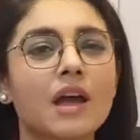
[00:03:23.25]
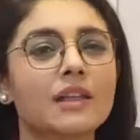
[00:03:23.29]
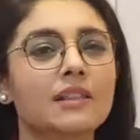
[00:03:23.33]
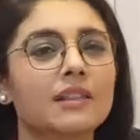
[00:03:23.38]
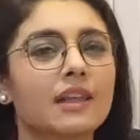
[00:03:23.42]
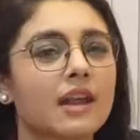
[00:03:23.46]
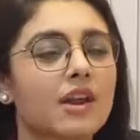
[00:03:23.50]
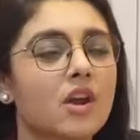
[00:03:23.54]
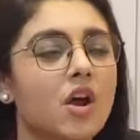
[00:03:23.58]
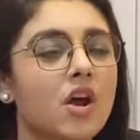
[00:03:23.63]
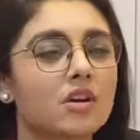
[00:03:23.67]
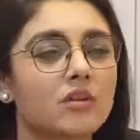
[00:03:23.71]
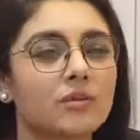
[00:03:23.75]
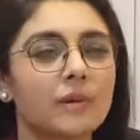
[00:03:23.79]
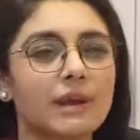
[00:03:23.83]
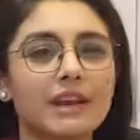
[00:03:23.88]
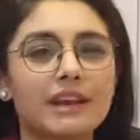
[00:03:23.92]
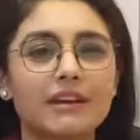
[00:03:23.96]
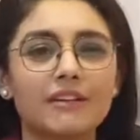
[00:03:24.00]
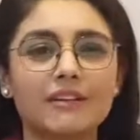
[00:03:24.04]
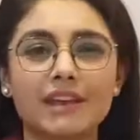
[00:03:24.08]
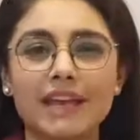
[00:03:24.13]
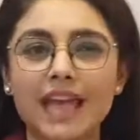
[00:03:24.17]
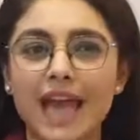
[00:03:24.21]
They're not
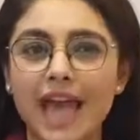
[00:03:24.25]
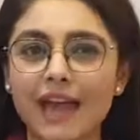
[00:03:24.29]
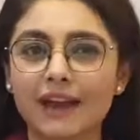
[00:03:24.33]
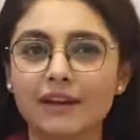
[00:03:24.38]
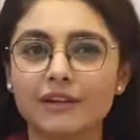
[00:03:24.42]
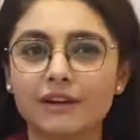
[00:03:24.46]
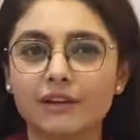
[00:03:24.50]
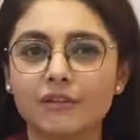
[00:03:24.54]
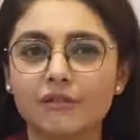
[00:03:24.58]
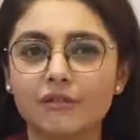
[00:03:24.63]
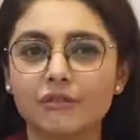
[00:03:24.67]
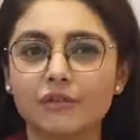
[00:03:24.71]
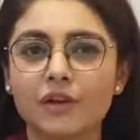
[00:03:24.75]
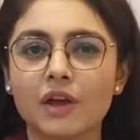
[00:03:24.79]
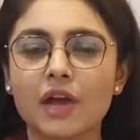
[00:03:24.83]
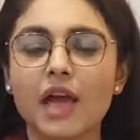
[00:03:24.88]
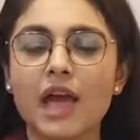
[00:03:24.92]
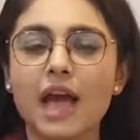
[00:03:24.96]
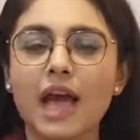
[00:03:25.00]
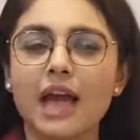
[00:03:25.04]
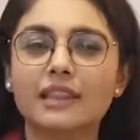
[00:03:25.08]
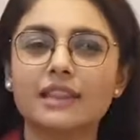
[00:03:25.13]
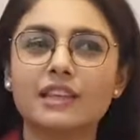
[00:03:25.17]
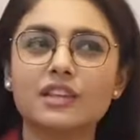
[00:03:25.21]
very reactive
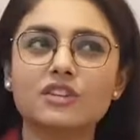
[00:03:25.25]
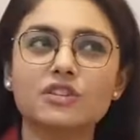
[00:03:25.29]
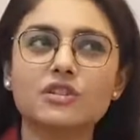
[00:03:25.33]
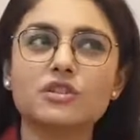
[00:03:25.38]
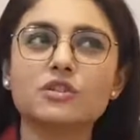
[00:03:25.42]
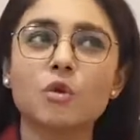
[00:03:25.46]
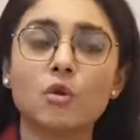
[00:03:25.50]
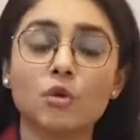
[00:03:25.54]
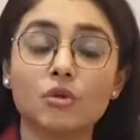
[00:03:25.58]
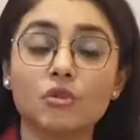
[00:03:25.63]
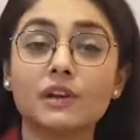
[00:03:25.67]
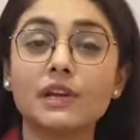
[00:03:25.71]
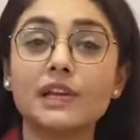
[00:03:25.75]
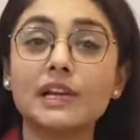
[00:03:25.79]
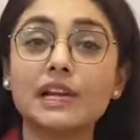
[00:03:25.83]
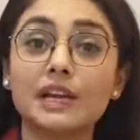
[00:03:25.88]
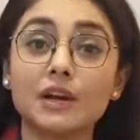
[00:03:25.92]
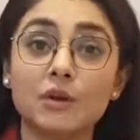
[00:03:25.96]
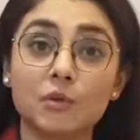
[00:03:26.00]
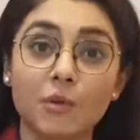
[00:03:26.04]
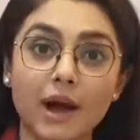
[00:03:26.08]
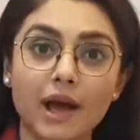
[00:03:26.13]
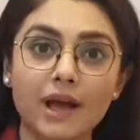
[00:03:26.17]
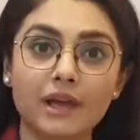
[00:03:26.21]
and they just go really
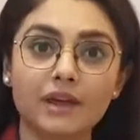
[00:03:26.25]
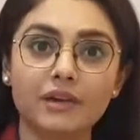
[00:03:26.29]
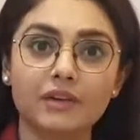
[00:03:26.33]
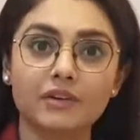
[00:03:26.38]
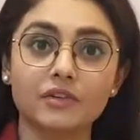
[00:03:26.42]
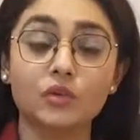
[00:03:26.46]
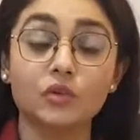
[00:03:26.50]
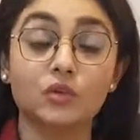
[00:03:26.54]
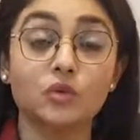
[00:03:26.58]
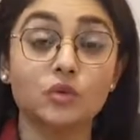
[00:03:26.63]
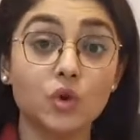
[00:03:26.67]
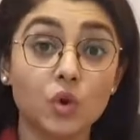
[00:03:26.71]
quiet.